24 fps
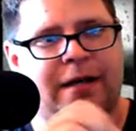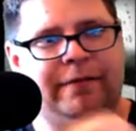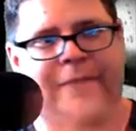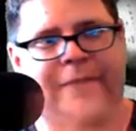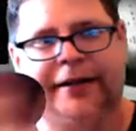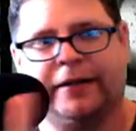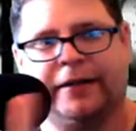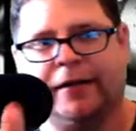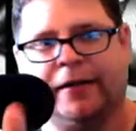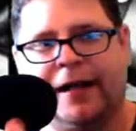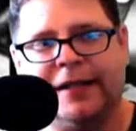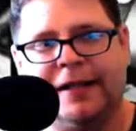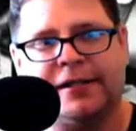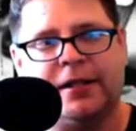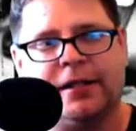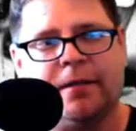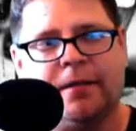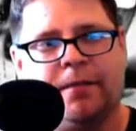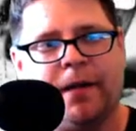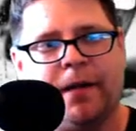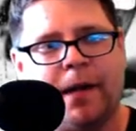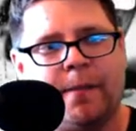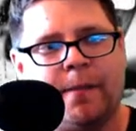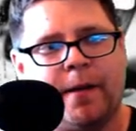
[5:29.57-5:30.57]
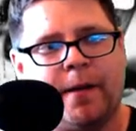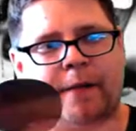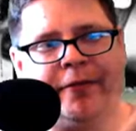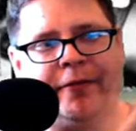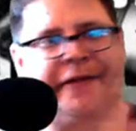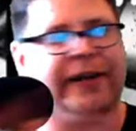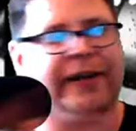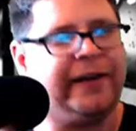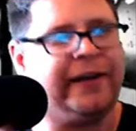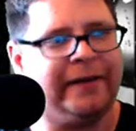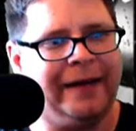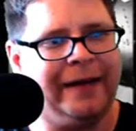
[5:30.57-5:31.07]
like their heads don't pop off with
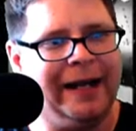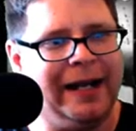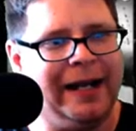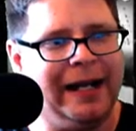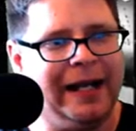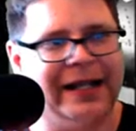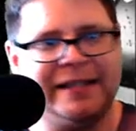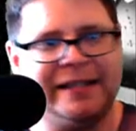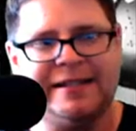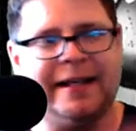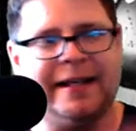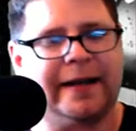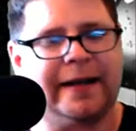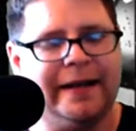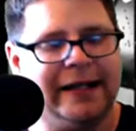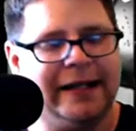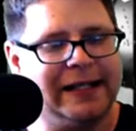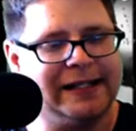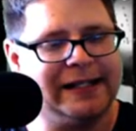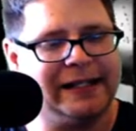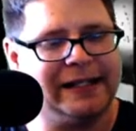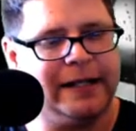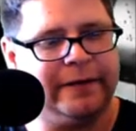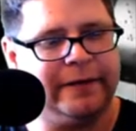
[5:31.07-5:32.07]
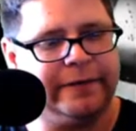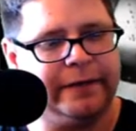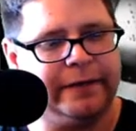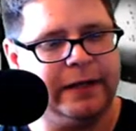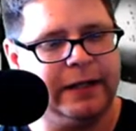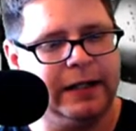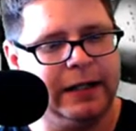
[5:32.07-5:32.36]
other heads, none of that stuff.